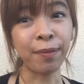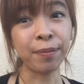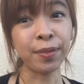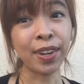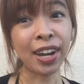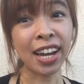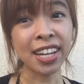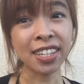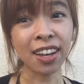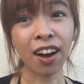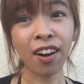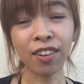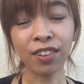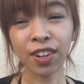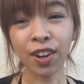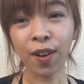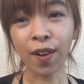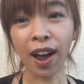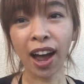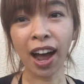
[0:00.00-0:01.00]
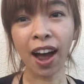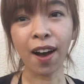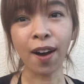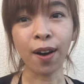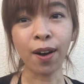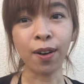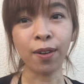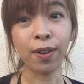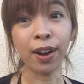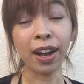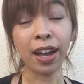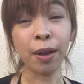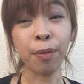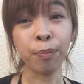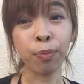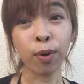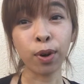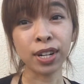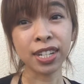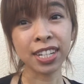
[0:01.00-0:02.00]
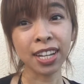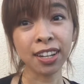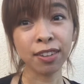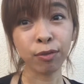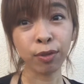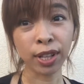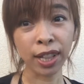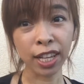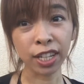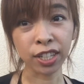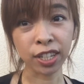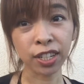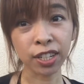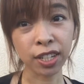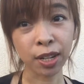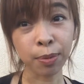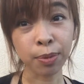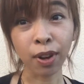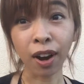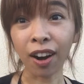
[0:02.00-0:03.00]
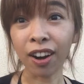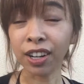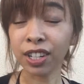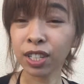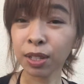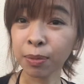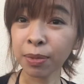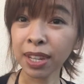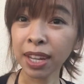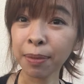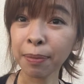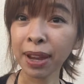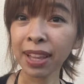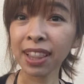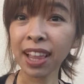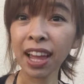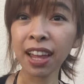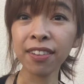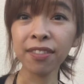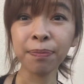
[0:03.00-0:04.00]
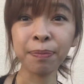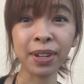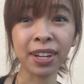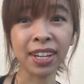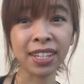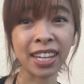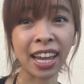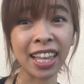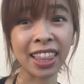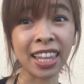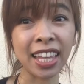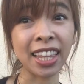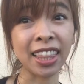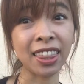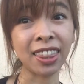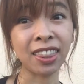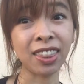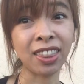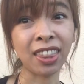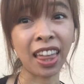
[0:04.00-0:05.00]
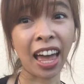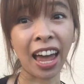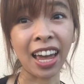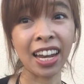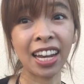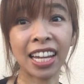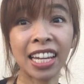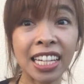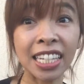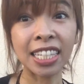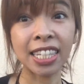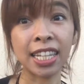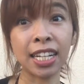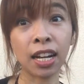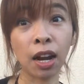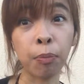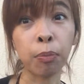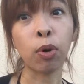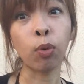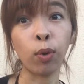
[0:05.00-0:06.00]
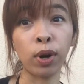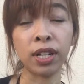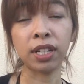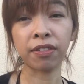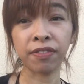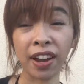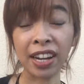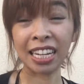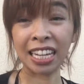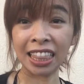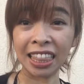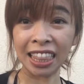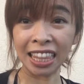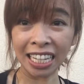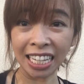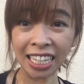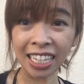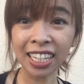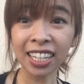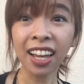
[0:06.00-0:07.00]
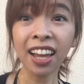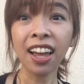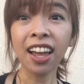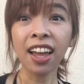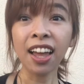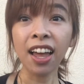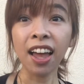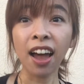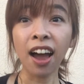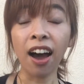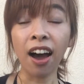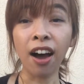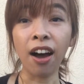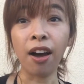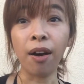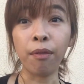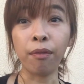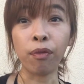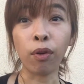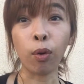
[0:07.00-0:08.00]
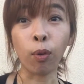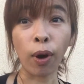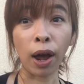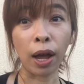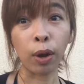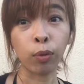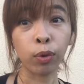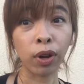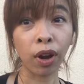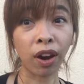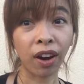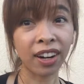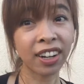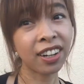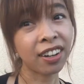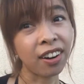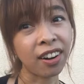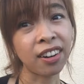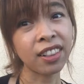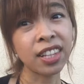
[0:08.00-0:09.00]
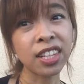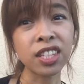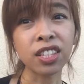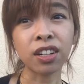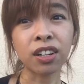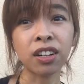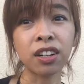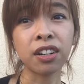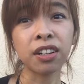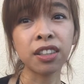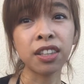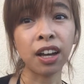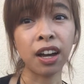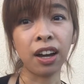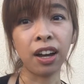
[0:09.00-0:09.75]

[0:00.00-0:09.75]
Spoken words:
you guys all know how important relationships are to me in my life, because I think that is the number one defining thing for why we are here on this earth.